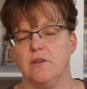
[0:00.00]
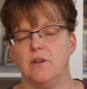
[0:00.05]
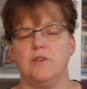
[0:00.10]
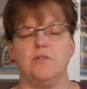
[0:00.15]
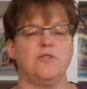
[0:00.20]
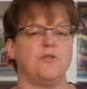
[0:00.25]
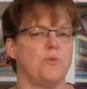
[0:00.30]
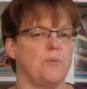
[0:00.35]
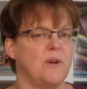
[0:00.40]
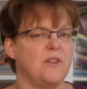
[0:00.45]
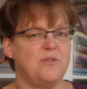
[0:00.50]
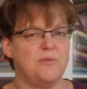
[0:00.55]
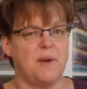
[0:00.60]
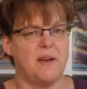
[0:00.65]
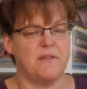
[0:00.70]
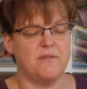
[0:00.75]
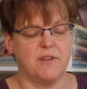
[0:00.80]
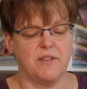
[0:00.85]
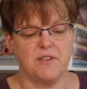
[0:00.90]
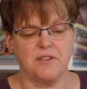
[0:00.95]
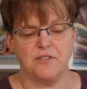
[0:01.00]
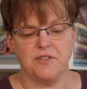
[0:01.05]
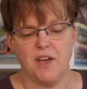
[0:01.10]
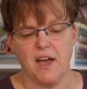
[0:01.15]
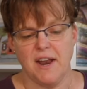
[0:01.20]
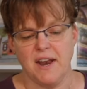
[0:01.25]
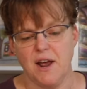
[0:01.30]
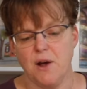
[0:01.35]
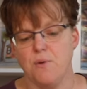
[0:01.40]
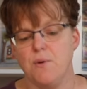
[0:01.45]
So once we have all this
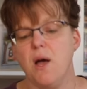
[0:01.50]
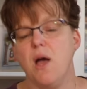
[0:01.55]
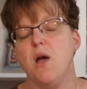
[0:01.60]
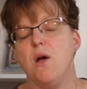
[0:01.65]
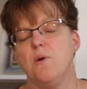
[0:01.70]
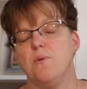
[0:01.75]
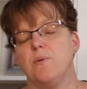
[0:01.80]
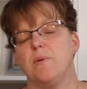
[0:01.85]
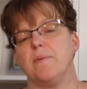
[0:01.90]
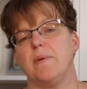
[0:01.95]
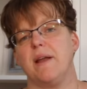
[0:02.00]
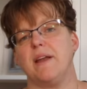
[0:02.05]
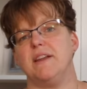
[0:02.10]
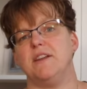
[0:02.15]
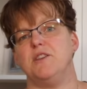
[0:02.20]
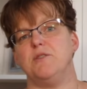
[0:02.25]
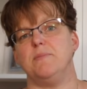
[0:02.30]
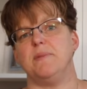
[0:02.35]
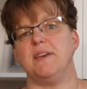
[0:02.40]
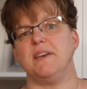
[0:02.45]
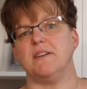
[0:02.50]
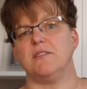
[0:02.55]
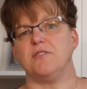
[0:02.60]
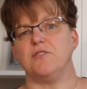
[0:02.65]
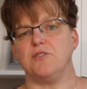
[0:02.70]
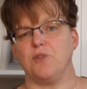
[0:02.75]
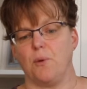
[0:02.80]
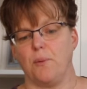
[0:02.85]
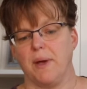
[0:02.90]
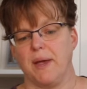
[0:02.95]
cut out, we're ready to begin
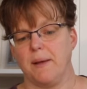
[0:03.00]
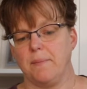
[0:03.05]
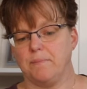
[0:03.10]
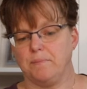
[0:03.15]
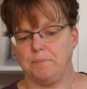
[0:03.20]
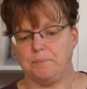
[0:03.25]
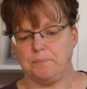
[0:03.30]
sewing.